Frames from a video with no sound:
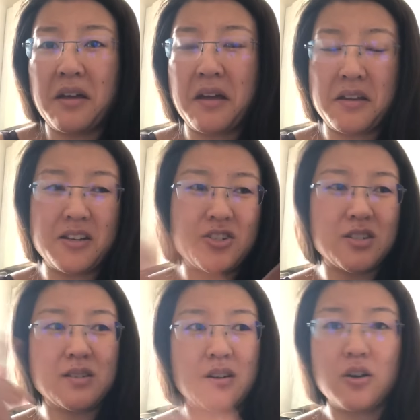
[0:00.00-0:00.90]
and it
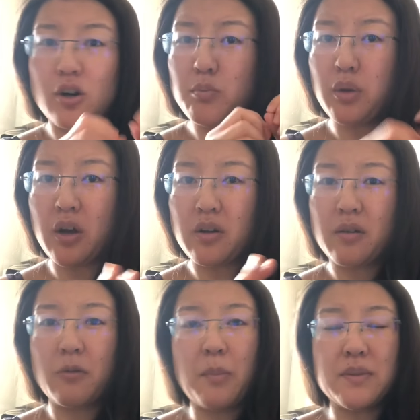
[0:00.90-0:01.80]
just kerplunk
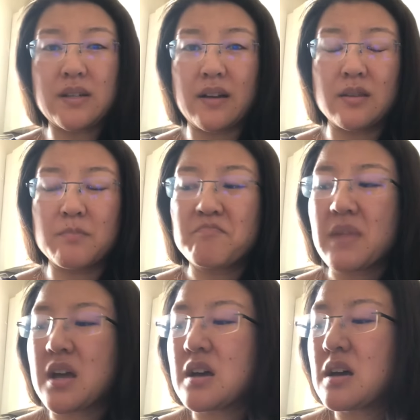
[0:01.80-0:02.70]
right beside them,
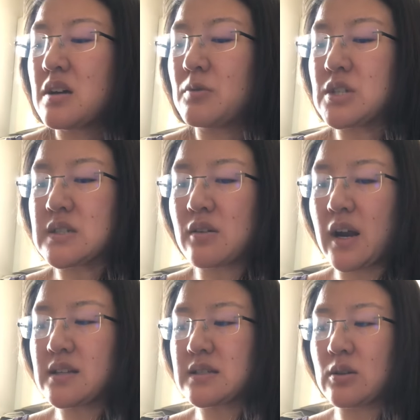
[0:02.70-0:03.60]
which is
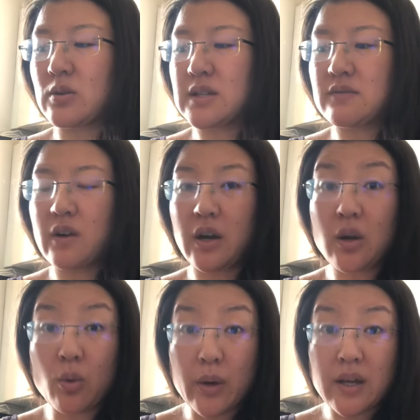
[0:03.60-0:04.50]
great. So it's very
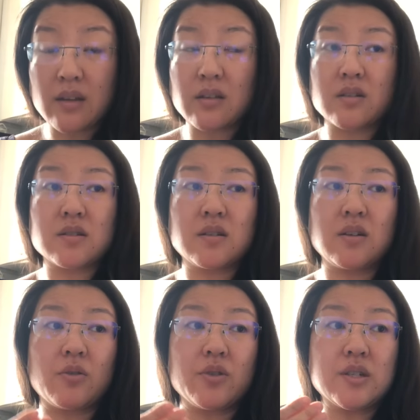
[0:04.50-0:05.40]
quick. There, you
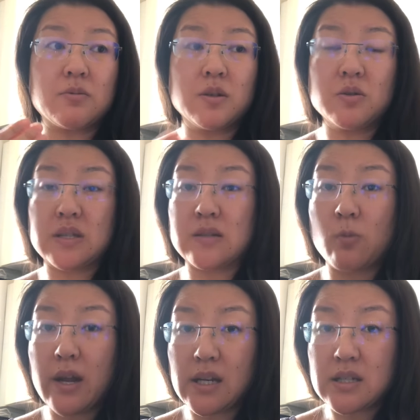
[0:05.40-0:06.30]
this reduces
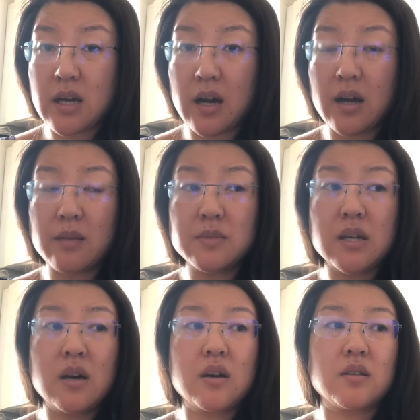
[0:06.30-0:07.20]
waiting times.
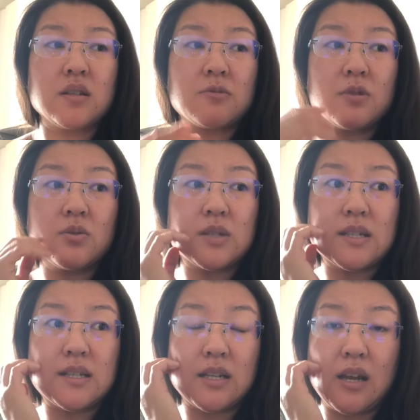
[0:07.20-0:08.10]
This
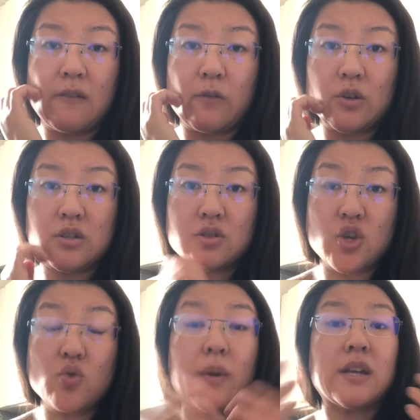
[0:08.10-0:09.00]
reduces the need for
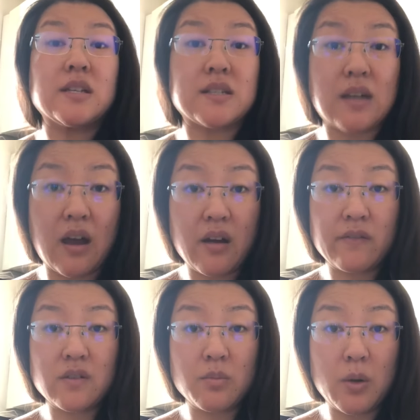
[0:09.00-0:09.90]
too many
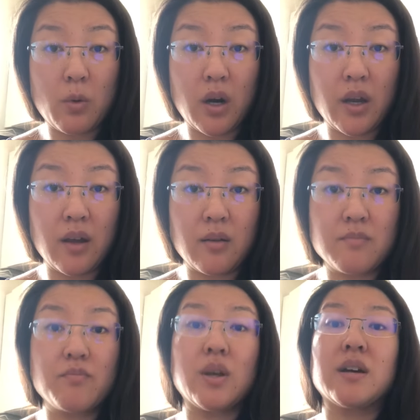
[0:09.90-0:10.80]
staff to be working
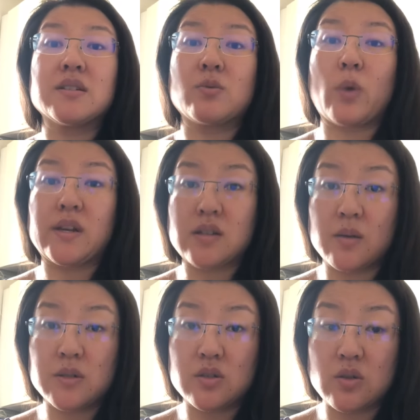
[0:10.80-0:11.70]
because the wait
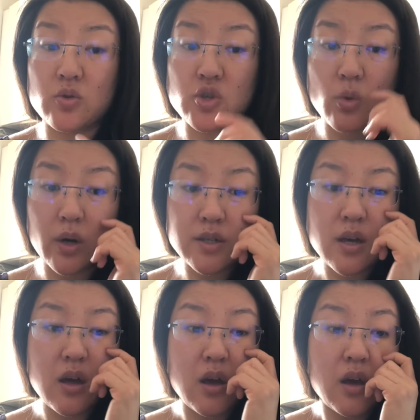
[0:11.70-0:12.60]
times are so short.
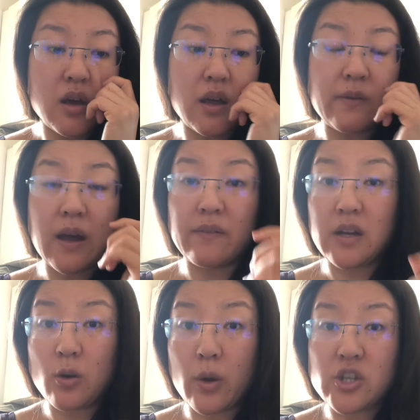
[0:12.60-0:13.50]
If you have any
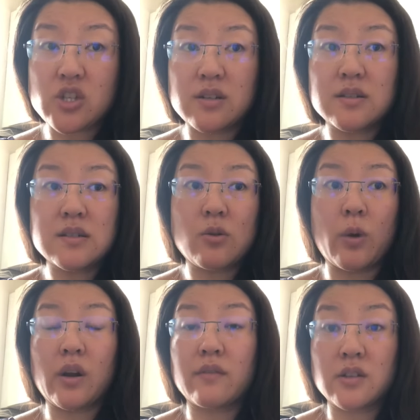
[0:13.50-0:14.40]
questions,
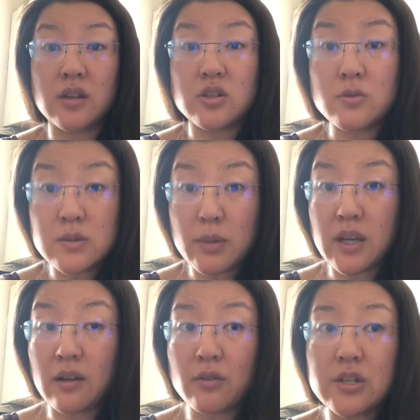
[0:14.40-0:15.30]
quite often they do speak
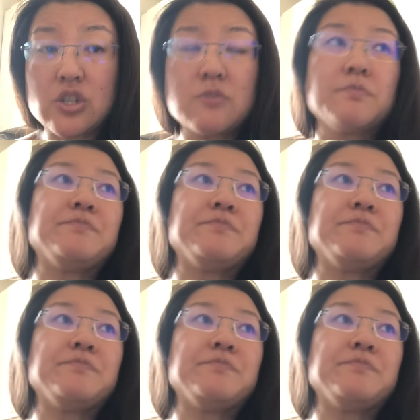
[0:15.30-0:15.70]
English.